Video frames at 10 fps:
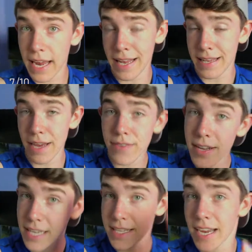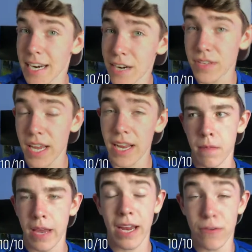and definitely a 10 out of 10
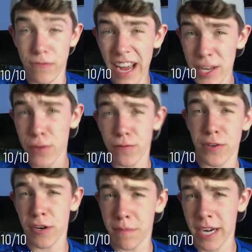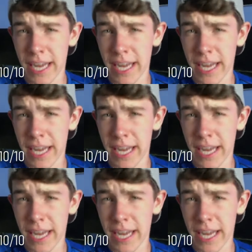in value for your money.